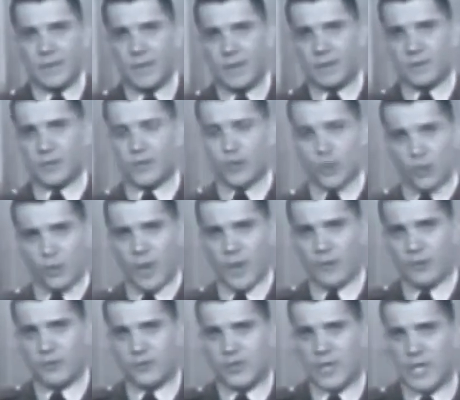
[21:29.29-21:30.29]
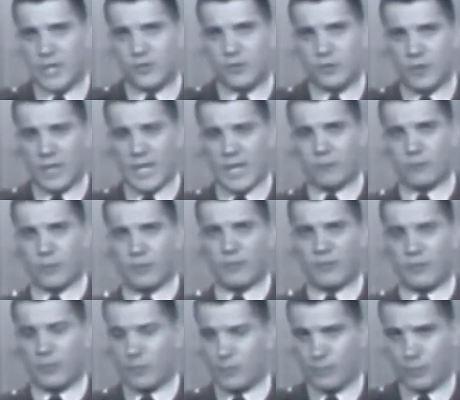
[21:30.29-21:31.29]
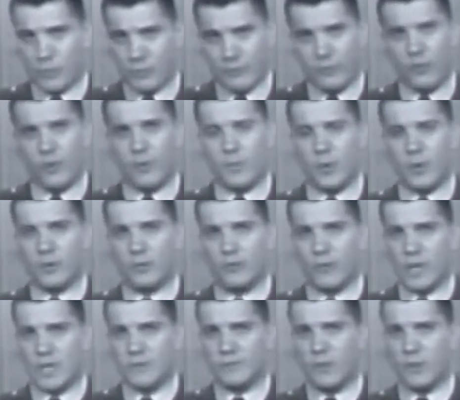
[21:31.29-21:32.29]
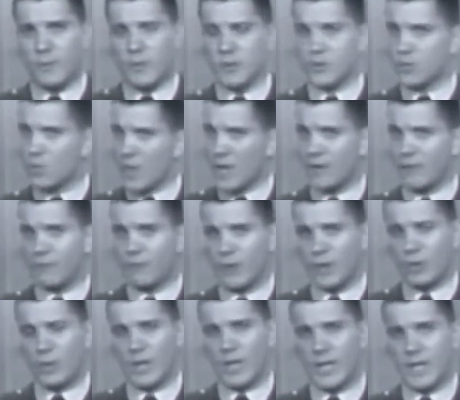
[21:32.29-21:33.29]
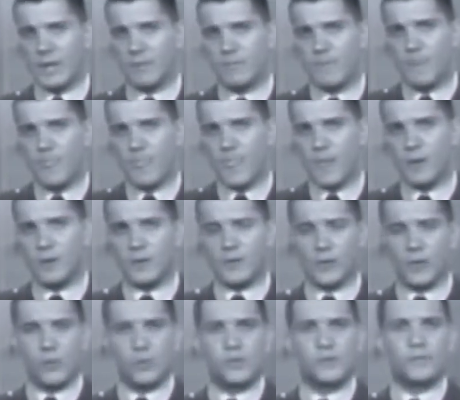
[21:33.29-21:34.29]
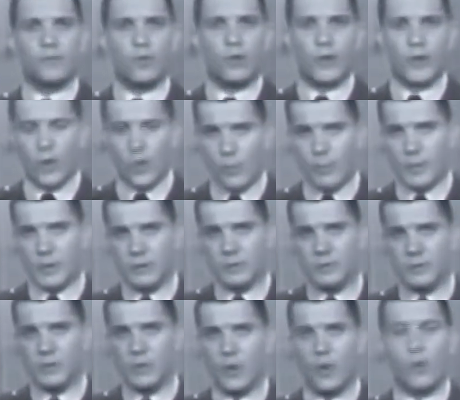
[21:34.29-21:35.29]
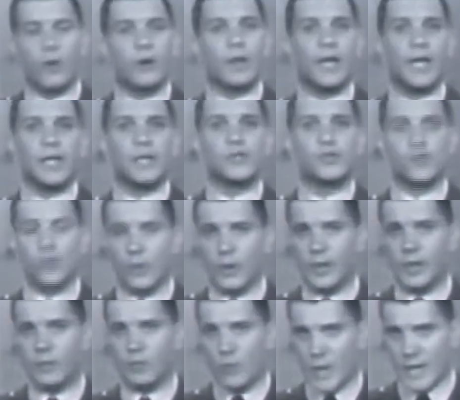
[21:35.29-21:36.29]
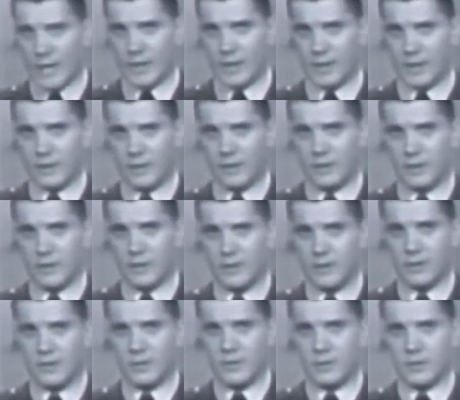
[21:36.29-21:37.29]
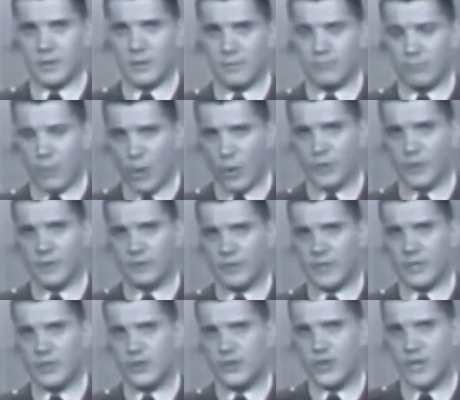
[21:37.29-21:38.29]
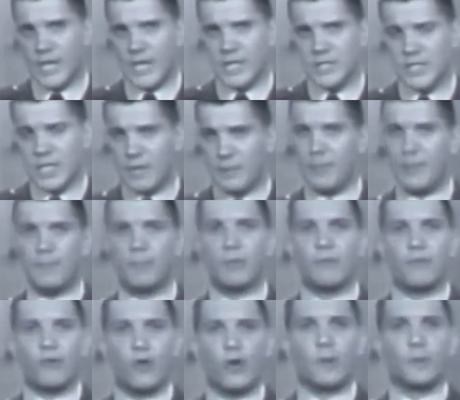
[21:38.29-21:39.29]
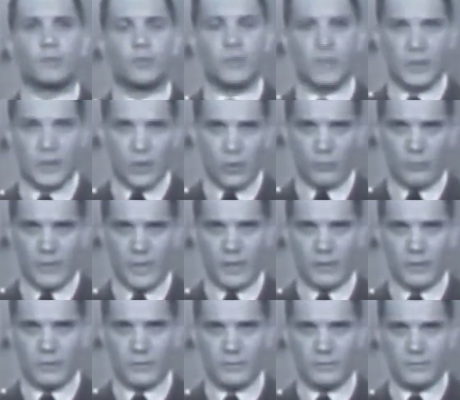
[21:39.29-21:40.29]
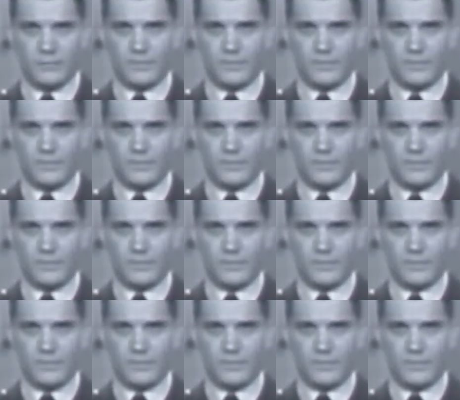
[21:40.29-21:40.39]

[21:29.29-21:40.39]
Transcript: Now, two other checks you'll have to perform on transformers quite frequently are those for an open or a shorted winding. Both of these checks can be performed with an ohmmeter.